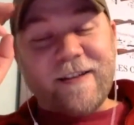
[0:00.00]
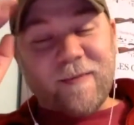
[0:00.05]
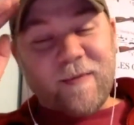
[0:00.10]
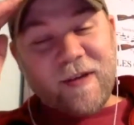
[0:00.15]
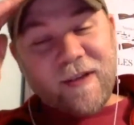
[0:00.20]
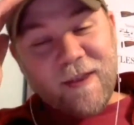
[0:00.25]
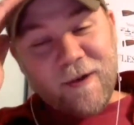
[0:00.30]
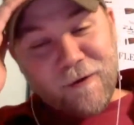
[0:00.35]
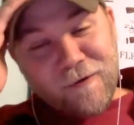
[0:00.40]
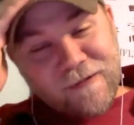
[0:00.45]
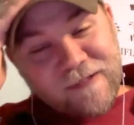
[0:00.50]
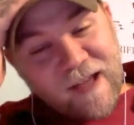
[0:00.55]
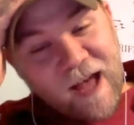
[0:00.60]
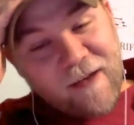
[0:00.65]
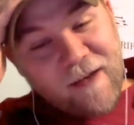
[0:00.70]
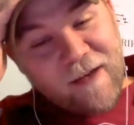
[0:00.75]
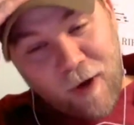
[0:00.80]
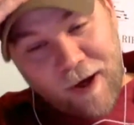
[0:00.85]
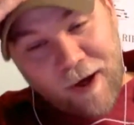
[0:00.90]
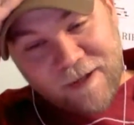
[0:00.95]
to me. Those,
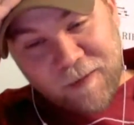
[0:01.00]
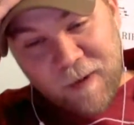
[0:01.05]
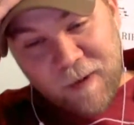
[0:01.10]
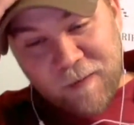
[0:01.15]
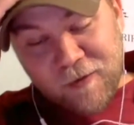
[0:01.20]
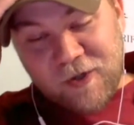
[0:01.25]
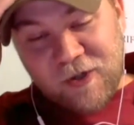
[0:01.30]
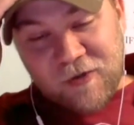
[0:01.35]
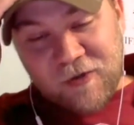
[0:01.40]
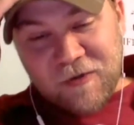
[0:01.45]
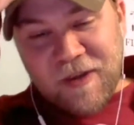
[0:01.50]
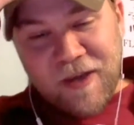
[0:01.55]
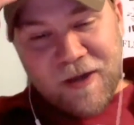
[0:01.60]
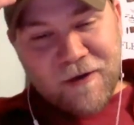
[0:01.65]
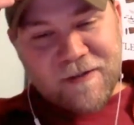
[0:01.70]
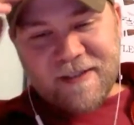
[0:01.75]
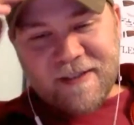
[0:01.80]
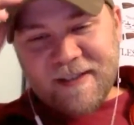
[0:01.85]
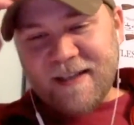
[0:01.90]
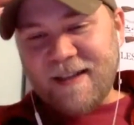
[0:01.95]
I've watched people shoot
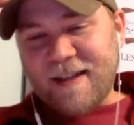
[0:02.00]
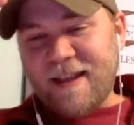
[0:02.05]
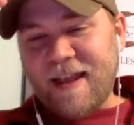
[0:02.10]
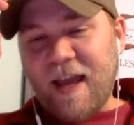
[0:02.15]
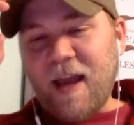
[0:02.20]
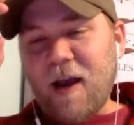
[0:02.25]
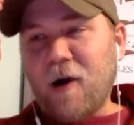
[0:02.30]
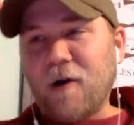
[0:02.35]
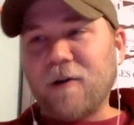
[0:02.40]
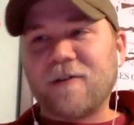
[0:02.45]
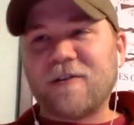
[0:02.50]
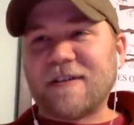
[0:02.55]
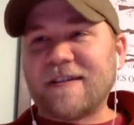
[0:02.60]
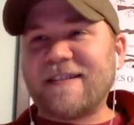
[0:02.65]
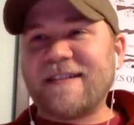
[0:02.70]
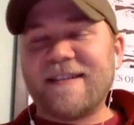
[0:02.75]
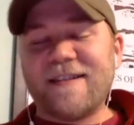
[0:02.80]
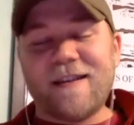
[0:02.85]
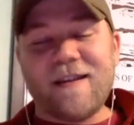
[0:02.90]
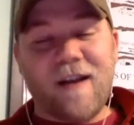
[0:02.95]
those, and they are
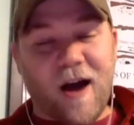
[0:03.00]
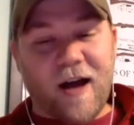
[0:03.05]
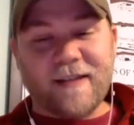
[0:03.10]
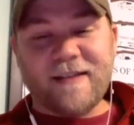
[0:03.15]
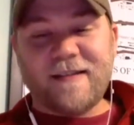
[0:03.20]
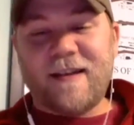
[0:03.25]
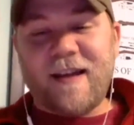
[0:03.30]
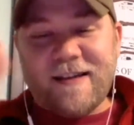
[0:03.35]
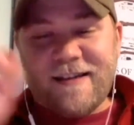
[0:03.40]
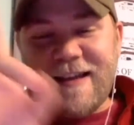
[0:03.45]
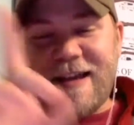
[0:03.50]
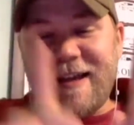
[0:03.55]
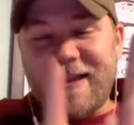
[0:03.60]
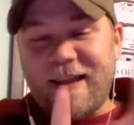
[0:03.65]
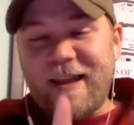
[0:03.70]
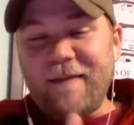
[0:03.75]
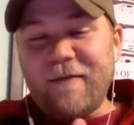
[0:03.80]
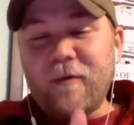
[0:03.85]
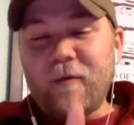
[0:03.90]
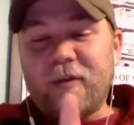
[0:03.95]
just nuts. Because
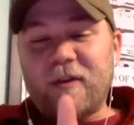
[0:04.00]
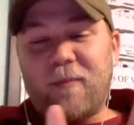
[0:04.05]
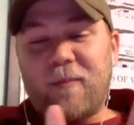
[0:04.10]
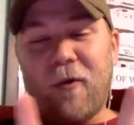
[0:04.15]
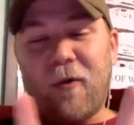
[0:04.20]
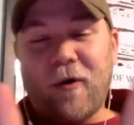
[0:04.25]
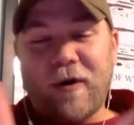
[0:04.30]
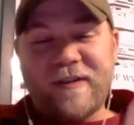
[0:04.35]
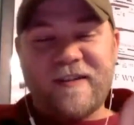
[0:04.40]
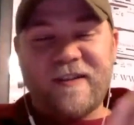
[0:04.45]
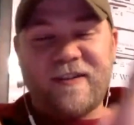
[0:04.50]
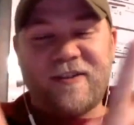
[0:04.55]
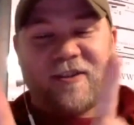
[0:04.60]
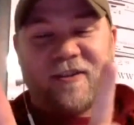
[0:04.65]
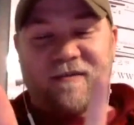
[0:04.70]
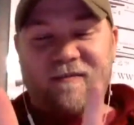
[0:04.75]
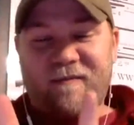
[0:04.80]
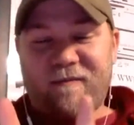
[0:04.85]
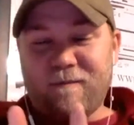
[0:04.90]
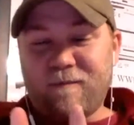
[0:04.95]
even with the ports, it
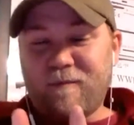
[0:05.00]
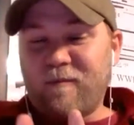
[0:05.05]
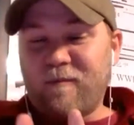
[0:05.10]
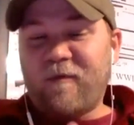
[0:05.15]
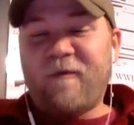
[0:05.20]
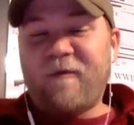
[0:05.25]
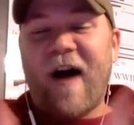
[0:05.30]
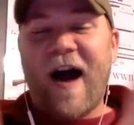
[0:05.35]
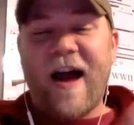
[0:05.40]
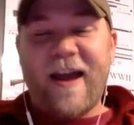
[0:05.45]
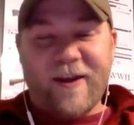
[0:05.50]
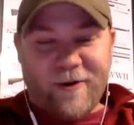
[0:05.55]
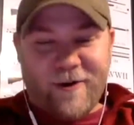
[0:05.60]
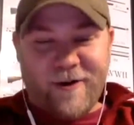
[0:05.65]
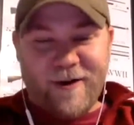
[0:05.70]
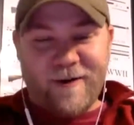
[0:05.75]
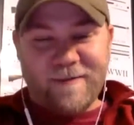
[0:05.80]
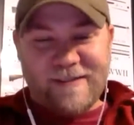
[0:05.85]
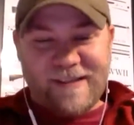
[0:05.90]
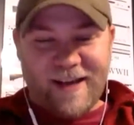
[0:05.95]
just fire
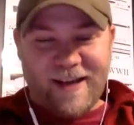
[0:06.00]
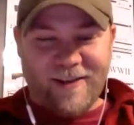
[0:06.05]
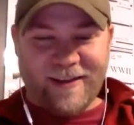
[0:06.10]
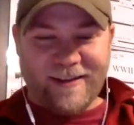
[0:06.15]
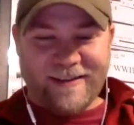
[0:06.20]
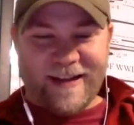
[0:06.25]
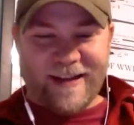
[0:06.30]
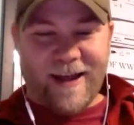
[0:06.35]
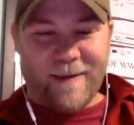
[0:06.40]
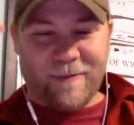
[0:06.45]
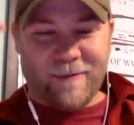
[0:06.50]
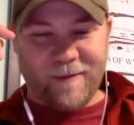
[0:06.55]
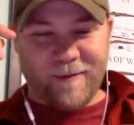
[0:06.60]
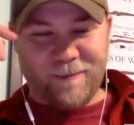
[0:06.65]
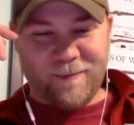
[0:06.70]
comes out the top of the